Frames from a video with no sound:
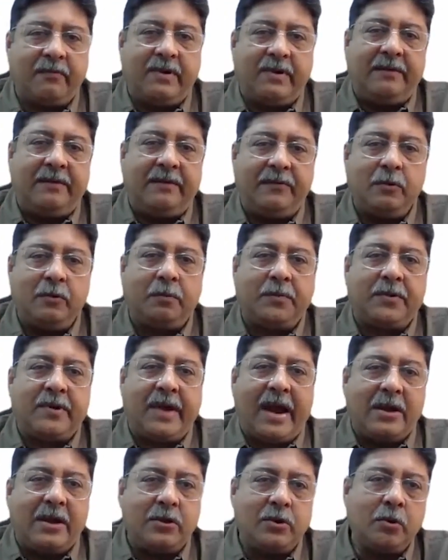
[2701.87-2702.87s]
if you
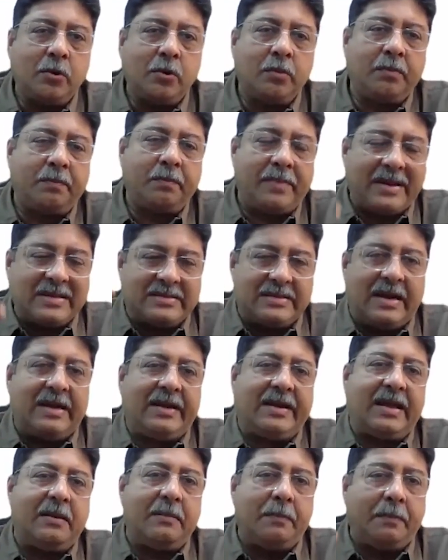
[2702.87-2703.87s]
try to
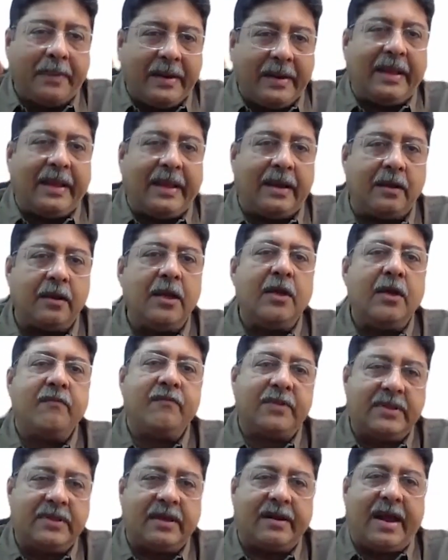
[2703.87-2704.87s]
present and bring in
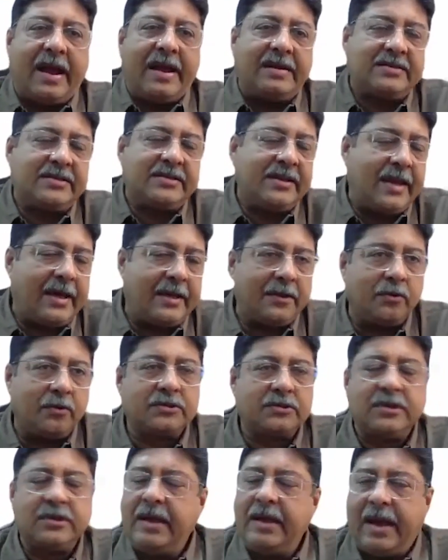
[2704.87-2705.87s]
with the right
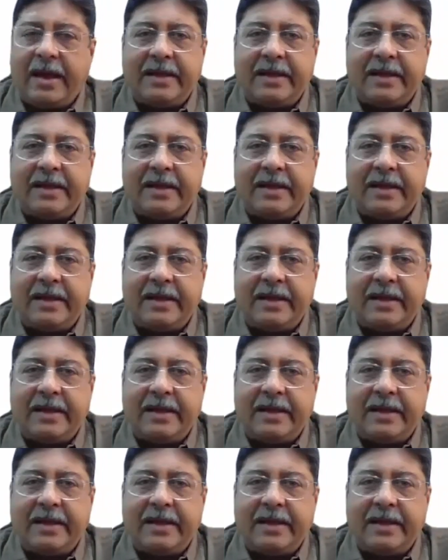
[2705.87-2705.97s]
scenarios,